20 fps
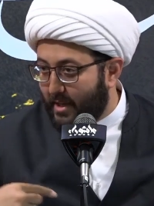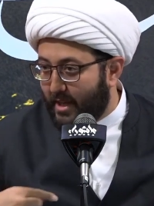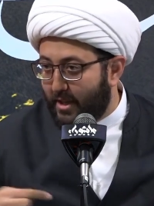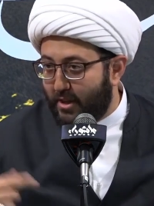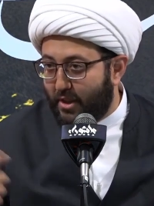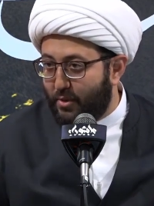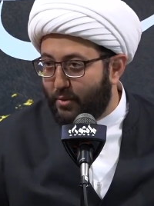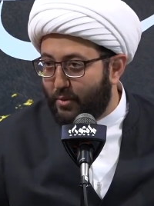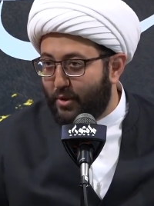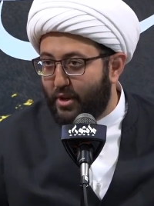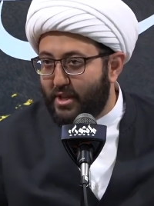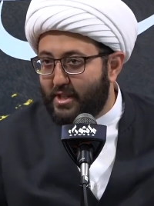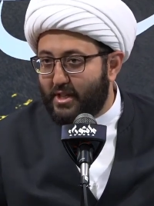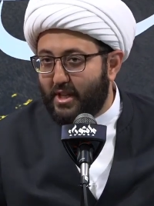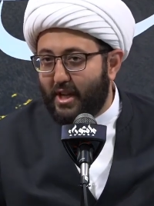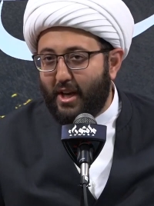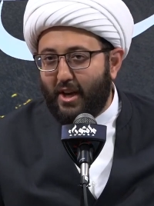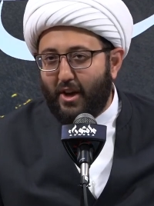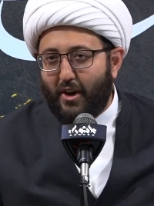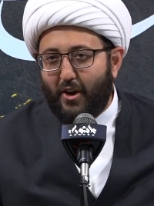In other words,
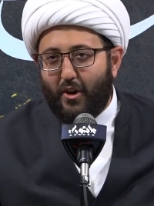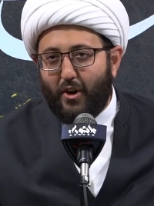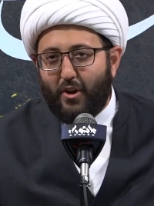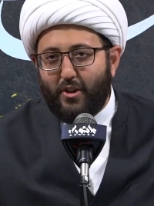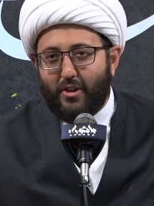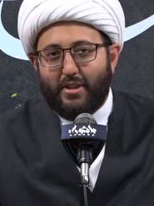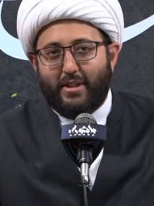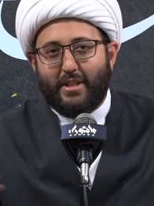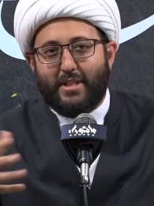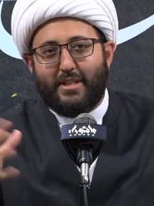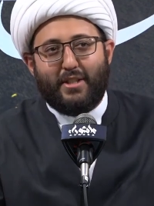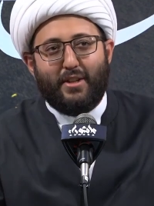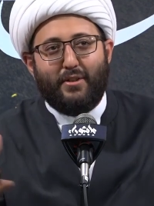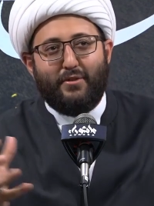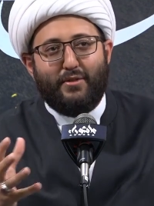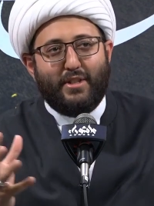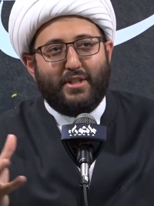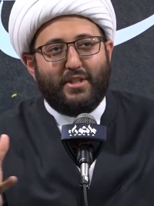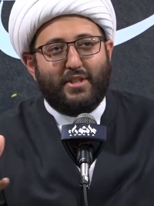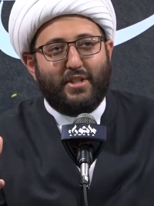all of this stuff
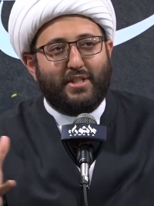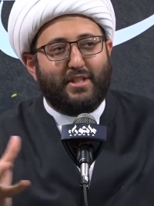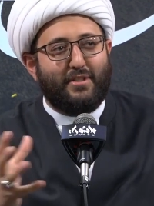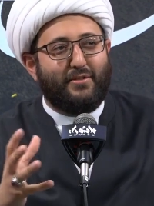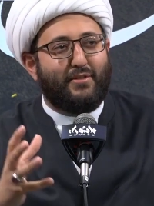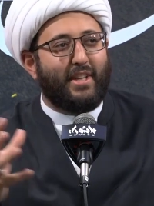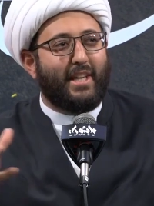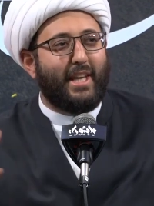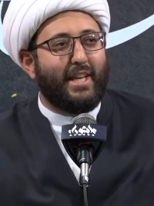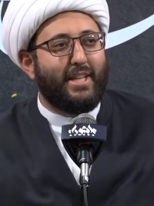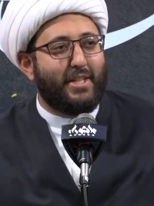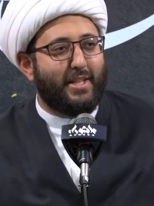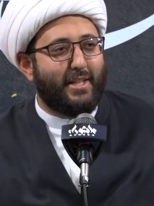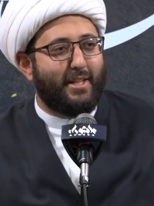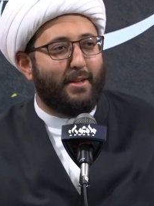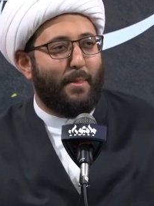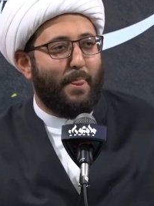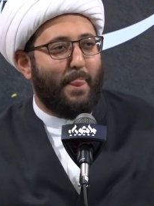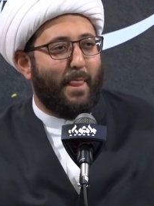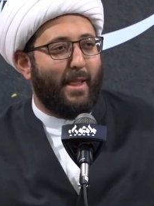is justification
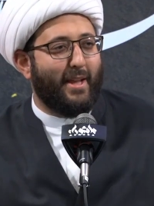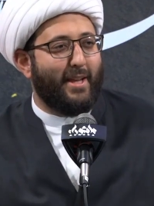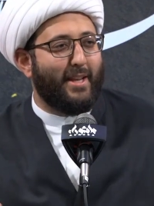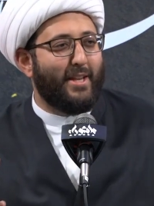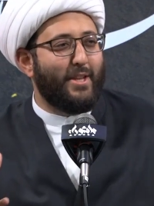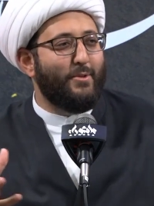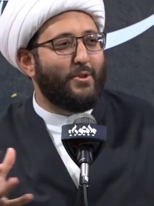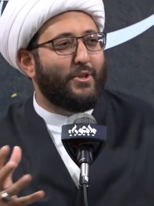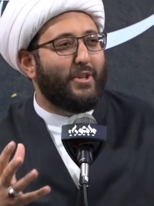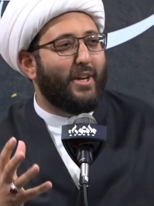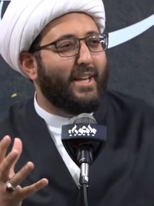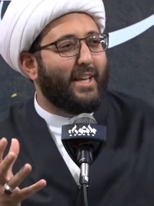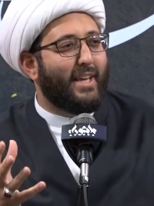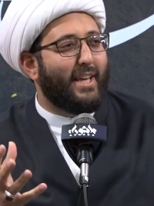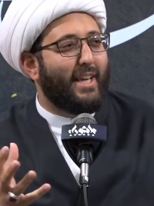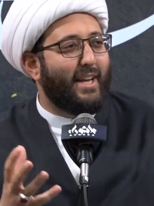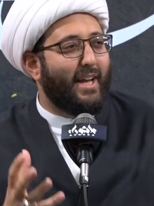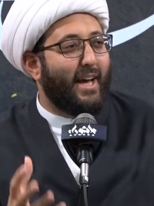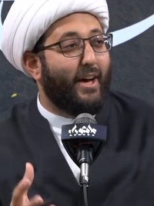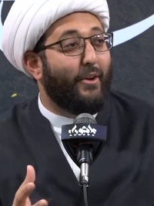and you trying to
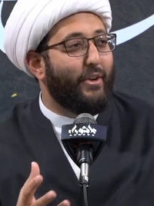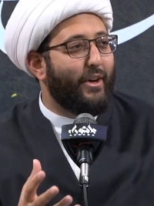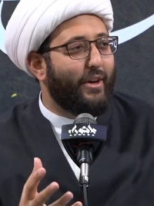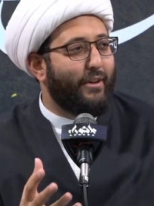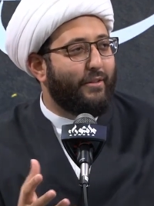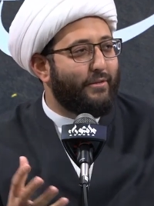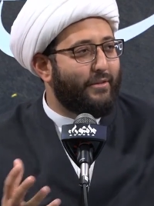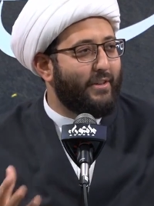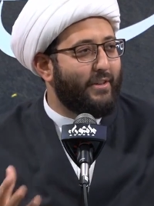get out of